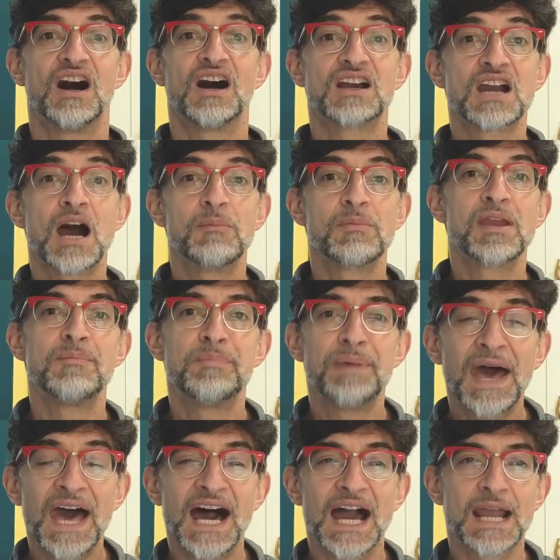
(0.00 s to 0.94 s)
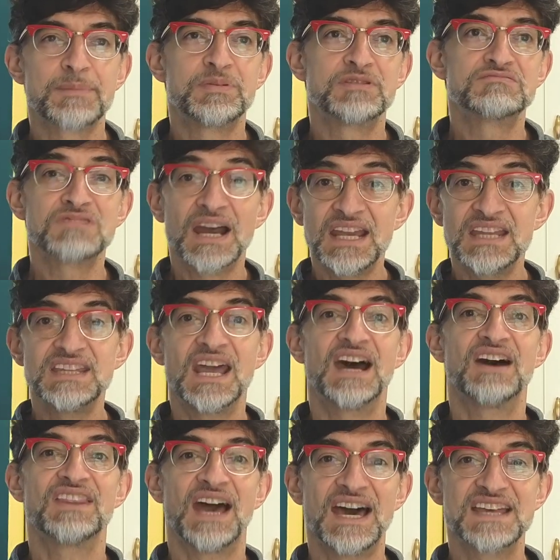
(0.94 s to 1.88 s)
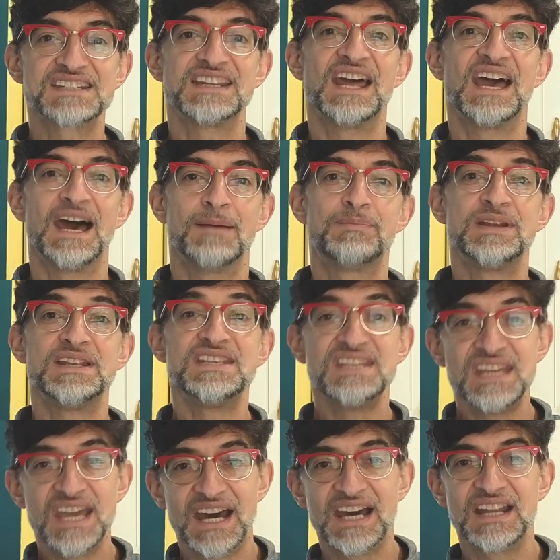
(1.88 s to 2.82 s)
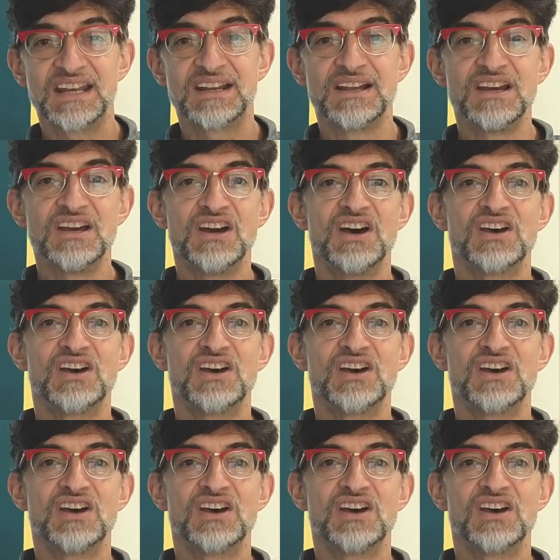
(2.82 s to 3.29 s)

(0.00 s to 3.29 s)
are coming back. But right now, that hasn't happened yet.